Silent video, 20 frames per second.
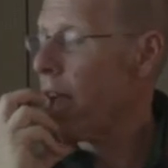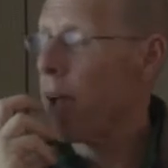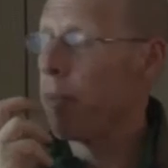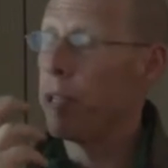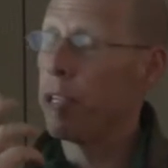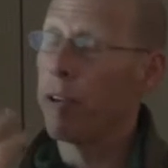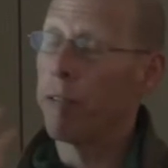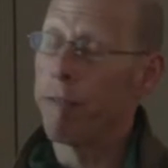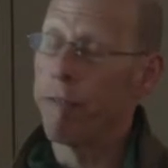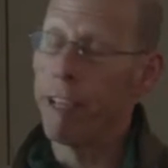Yeah, I
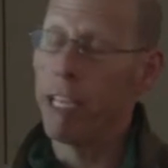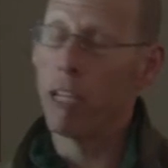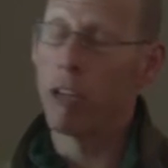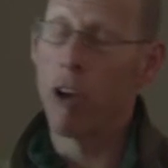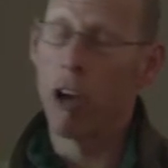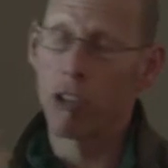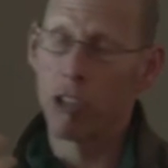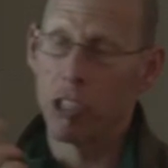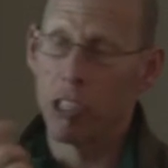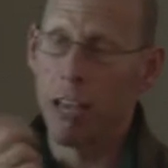mean, right? Your feed
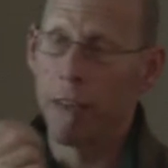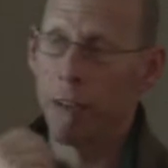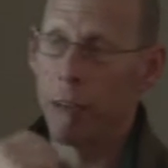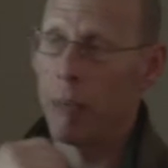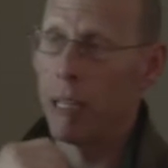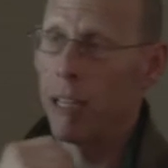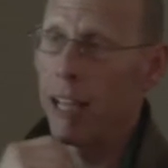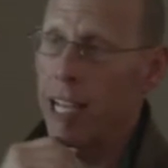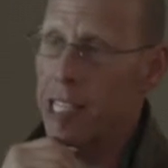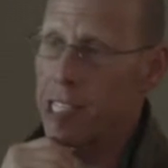cost should
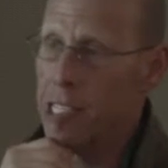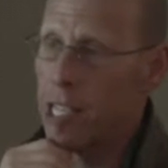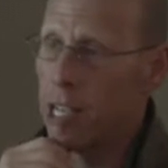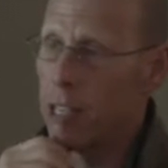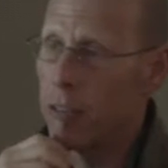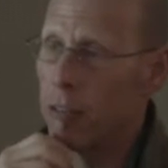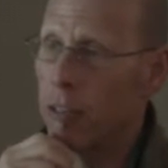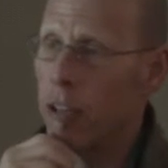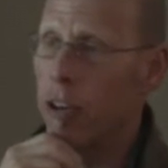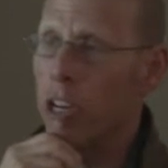definitely be less
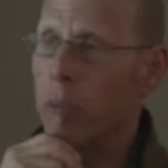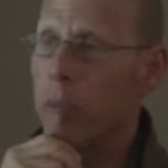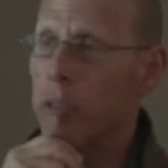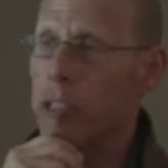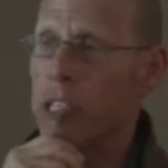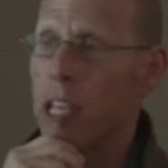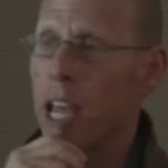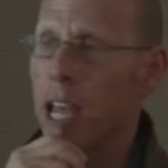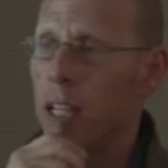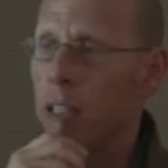than thirty
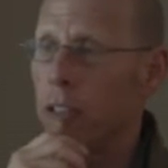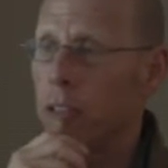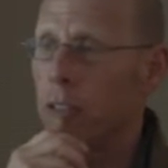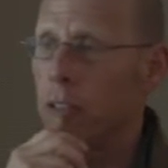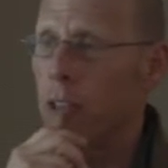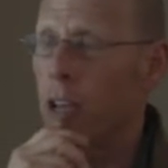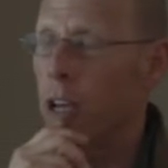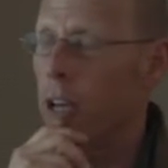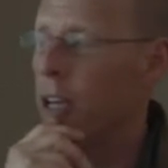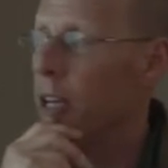percent
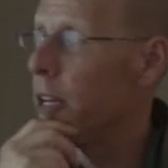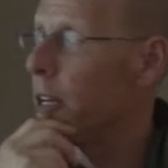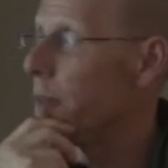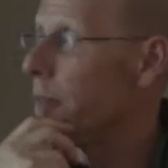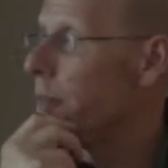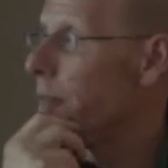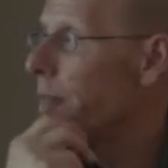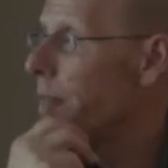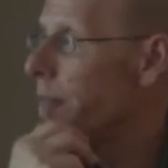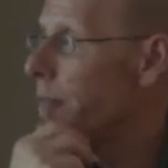
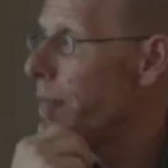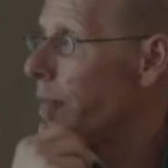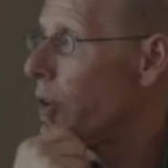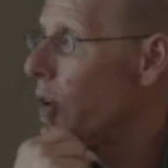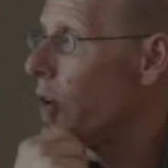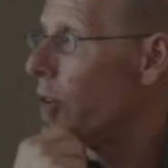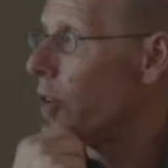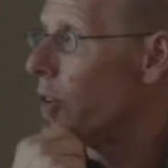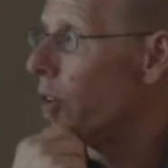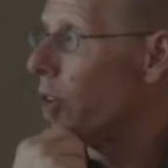um,
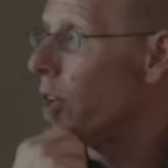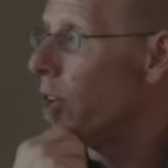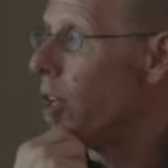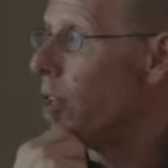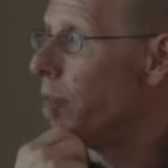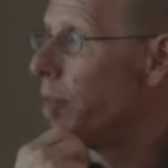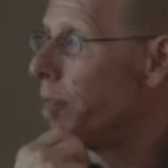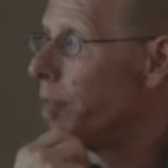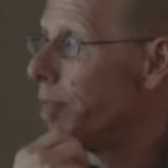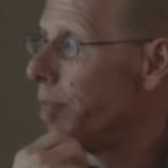overall.